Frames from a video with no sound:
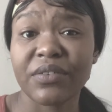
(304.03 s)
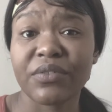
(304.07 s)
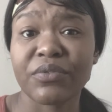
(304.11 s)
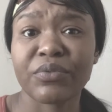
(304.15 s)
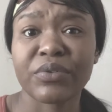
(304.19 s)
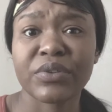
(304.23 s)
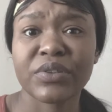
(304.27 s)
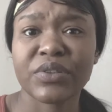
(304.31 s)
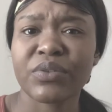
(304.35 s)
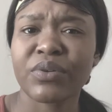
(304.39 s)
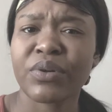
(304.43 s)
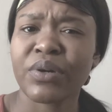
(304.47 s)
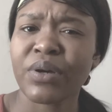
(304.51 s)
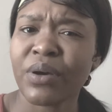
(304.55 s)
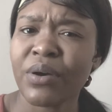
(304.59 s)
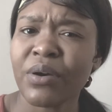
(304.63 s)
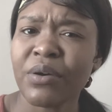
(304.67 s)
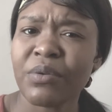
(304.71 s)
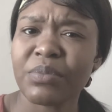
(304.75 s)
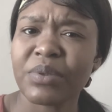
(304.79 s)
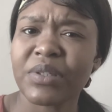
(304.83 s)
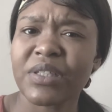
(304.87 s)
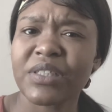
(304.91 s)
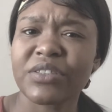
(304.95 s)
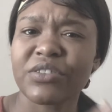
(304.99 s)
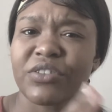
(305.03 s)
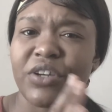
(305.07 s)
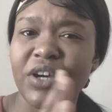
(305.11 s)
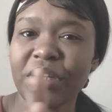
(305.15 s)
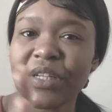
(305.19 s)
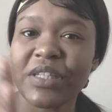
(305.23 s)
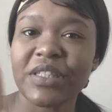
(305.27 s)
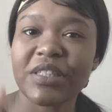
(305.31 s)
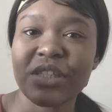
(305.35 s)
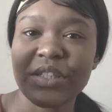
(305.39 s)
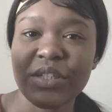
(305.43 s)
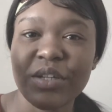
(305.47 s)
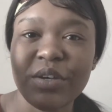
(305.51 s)
what's going on because y'all
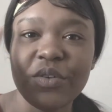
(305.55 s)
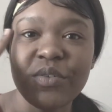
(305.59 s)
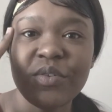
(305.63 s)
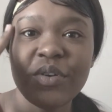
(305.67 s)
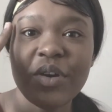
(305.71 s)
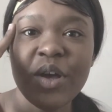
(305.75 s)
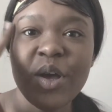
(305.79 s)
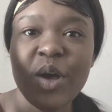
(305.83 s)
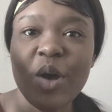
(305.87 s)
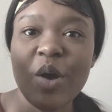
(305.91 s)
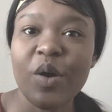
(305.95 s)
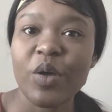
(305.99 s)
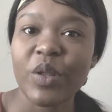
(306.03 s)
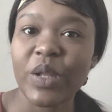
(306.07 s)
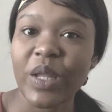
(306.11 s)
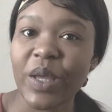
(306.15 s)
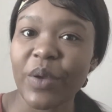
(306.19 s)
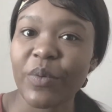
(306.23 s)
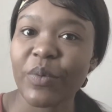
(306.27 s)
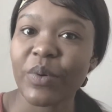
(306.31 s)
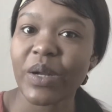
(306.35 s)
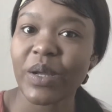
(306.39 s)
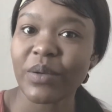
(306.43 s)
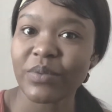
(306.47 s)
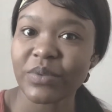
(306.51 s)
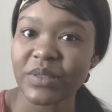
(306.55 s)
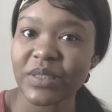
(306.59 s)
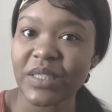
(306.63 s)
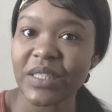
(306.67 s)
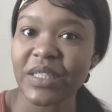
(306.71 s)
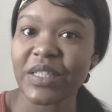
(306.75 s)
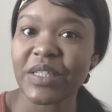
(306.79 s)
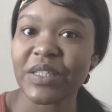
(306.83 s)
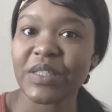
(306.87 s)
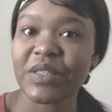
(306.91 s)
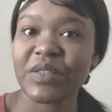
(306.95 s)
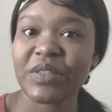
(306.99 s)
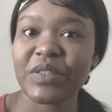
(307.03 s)
need to know like what I was
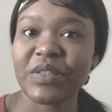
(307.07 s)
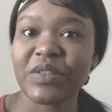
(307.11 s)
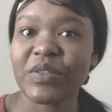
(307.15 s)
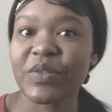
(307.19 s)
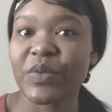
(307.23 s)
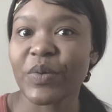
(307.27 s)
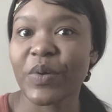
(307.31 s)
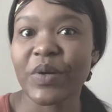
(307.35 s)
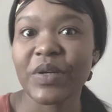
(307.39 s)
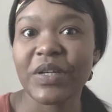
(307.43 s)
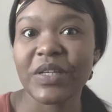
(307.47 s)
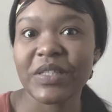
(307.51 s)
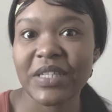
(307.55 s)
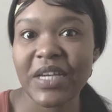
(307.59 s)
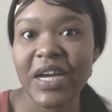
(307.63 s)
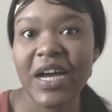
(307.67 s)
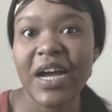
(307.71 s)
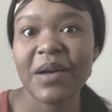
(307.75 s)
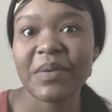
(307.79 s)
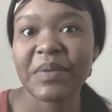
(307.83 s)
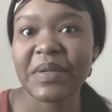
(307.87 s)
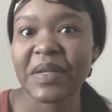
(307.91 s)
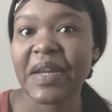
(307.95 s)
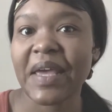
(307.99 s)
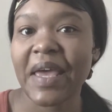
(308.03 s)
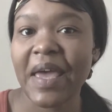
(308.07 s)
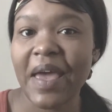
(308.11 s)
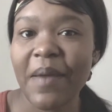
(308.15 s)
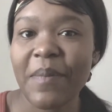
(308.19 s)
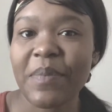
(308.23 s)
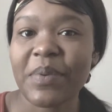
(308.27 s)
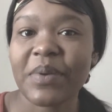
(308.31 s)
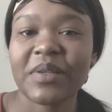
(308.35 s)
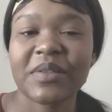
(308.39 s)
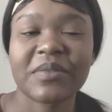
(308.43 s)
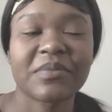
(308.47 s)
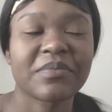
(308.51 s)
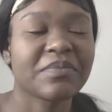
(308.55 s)
thinking during the time that it
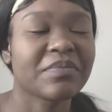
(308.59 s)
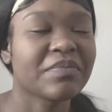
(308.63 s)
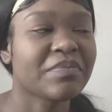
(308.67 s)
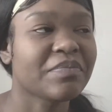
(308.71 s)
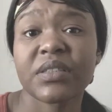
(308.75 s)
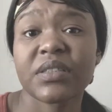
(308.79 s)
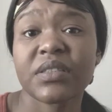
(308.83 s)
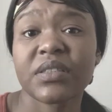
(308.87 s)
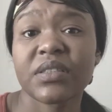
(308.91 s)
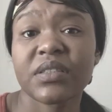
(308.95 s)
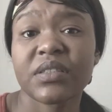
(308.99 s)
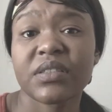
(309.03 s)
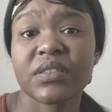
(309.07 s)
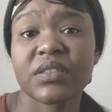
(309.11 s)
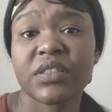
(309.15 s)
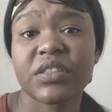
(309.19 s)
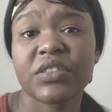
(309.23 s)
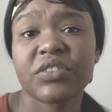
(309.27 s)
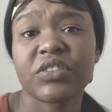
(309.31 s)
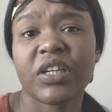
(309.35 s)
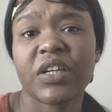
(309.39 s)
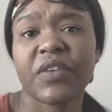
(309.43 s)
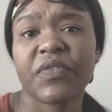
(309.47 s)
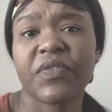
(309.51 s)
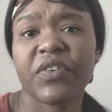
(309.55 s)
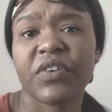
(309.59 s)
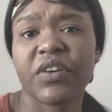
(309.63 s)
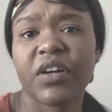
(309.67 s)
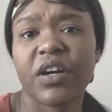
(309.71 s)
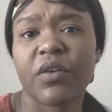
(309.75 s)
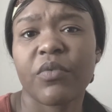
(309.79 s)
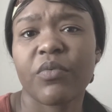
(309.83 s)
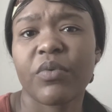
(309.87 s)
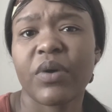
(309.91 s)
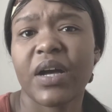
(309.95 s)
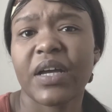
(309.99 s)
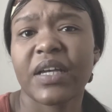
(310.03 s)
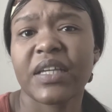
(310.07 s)
happened. She trying to figure
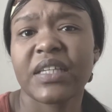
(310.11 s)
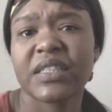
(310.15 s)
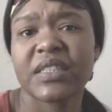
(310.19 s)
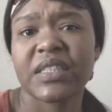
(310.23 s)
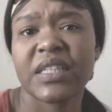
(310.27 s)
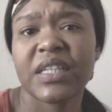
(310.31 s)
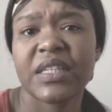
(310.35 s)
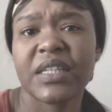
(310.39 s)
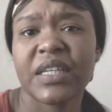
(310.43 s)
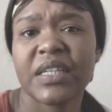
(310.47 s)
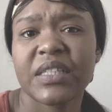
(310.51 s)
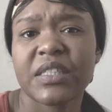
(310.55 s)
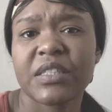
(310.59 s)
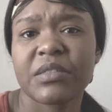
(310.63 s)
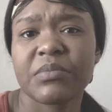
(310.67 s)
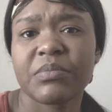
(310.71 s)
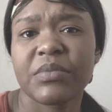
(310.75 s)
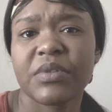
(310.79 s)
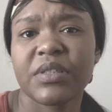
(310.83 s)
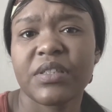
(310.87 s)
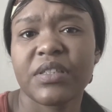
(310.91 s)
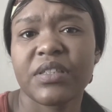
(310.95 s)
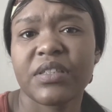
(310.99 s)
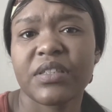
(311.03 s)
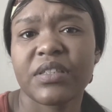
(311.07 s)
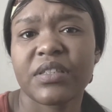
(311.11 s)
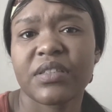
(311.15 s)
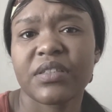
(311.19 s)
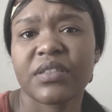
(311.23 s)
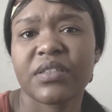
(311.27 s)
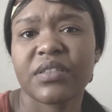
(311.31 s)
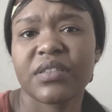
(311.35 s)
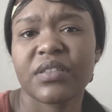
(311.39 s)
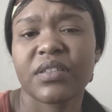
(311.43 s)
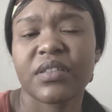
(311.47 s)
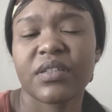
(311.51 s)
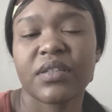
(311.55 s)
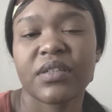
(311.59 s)
out why he said that to me
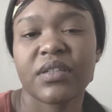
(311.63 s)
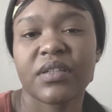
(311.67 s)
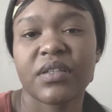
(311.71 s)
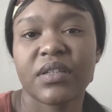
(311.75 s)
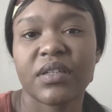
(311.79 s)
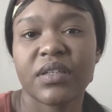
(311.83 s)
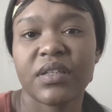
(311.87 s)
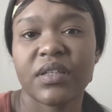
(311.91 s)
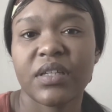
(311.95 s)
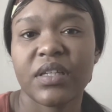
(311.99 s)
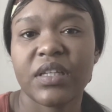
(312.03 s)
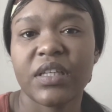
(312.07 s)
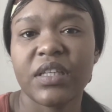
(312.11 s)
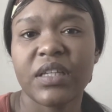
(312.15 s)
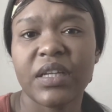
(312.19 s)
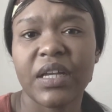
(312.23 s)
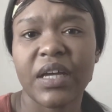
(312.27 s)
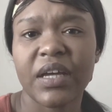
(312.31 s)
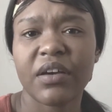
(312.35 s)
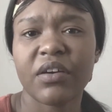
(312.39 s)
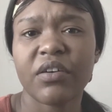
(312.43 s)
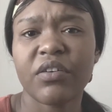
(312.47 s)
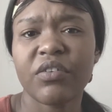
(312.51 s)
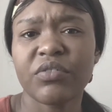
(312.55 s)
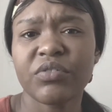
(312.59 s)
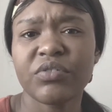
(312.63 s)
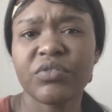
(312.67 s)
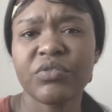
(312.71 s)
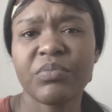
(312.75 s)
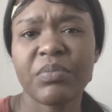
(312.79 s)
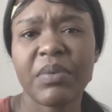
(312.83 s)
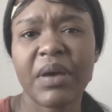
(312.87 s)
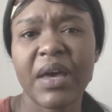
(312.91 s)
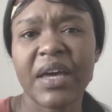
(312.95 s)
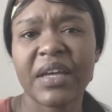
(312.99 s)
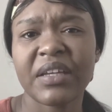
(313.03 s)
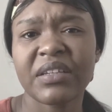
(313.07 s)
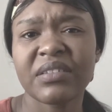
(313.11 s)
and he like, oh, you
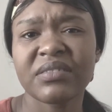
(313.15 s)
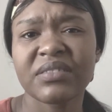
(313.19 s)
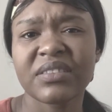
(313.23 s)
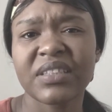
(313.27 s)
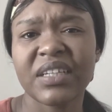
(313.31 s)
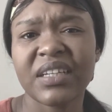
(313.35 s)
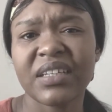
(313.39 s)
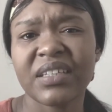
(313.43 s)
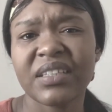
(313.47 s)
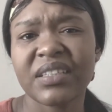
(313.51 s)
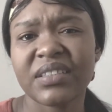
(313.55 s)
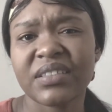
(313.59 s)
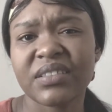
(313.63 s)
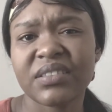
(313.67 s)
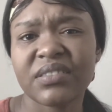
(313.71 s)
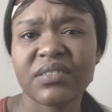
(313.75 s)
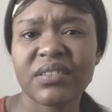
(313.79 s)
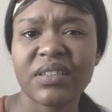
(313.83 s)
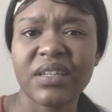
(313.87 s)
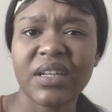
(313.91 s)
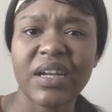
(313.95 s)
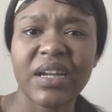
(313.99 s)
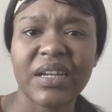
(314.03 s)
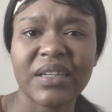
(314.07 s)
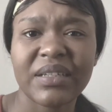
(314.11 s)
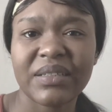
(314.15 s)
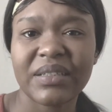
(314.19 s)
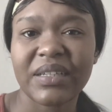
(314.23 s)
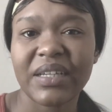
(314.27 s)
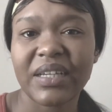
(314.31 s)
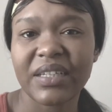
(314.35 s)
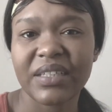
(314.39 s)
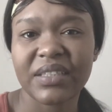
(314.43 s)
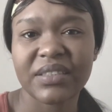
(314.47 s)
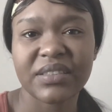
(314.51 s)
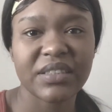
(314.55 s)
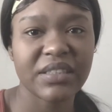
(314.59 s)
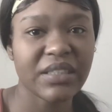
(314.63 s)
mad, you jealous, la, la,
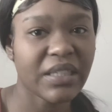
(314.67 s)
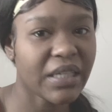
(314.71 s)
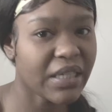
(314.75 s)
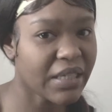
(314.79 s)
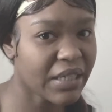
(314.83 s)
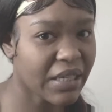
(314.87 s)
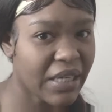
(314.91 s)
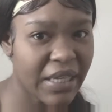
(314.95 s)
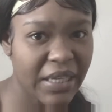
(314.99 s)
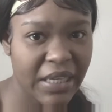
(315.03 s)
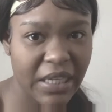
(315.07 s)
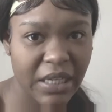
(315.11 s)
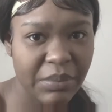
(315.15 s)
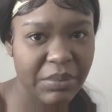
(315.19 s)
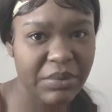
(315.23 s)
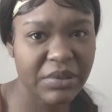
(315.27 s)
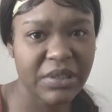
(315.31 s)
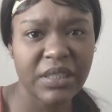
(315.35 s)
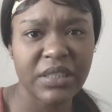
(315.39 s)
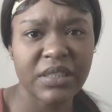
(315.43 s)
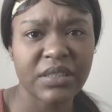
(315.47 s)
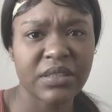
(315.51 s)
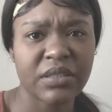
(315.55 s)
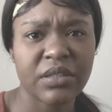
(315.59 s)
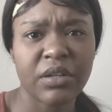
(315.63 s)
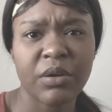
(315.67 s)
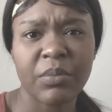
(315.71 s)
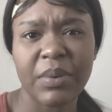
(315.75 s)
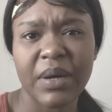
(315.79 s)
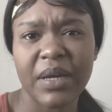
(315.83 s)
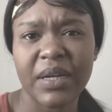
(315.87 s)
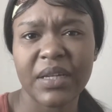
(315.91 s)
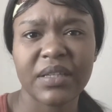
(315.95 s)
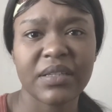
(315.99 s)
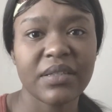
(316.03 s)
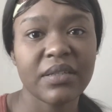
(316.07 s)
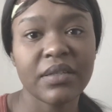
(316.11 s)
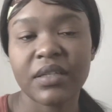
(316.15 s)
la. She like, I ain't gotta be jealous of
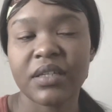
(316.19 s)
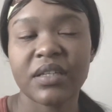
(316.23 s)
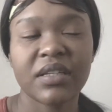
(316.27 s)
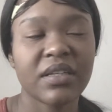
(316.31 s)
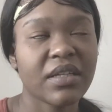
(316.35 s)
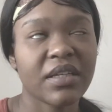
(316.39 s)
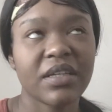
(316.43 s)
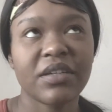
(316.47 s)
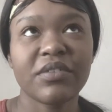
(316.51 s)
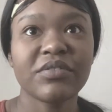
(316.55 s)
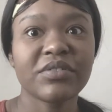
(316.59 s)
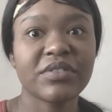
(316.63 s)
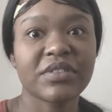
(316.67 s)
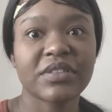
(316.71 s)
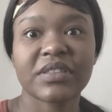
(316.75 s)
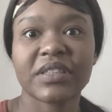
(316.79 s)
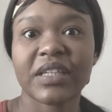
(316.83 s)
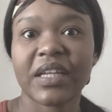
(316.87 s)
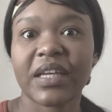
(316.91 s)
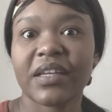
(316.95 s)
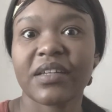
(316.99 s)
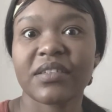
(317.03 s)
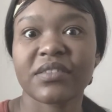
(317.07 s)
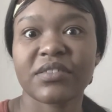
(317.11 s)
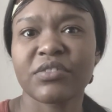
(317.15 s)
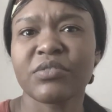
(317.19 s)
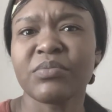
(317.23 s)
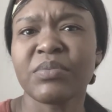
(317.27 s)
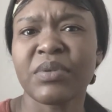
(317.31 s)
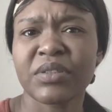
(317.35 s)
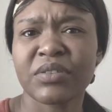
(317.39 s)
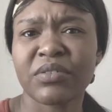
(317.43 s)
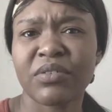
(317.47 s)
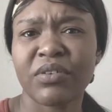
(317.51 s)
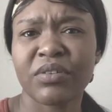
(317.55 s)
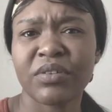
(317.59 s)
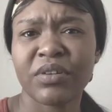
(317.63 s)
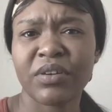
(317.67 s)
nobody. It was just like too much
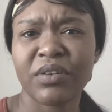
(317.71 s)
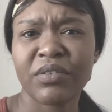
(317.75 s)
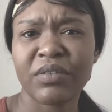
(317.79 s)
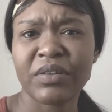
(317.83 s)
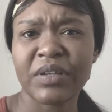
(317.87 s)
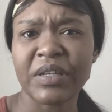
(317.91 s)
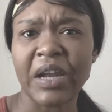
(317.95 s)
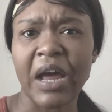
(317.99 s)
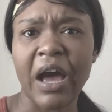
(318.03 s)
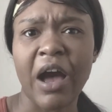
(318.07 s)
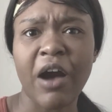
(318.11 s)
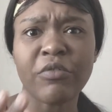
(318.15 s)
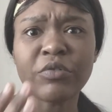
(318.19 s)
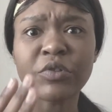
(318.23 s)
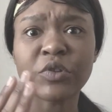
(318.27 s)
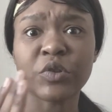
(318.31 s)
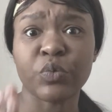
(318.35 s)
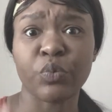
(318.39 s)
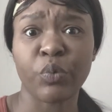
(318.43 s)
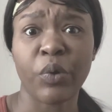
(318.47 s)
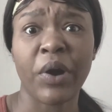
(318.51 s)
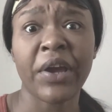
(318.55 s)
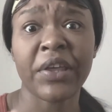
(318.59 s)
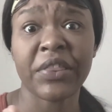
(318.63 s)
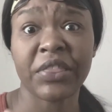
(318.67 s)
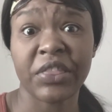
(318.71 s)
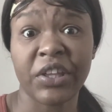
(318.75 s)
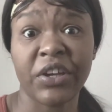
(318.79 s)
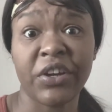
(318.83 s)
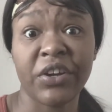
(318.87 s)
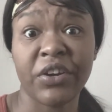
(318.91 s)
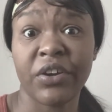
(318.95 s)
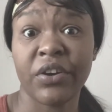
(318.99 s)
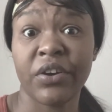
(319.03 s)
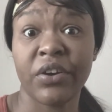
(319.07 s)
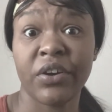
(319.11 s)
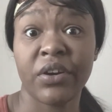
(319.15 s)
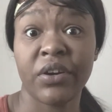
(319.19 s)
going on and I was right
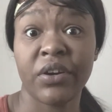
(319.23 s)
there.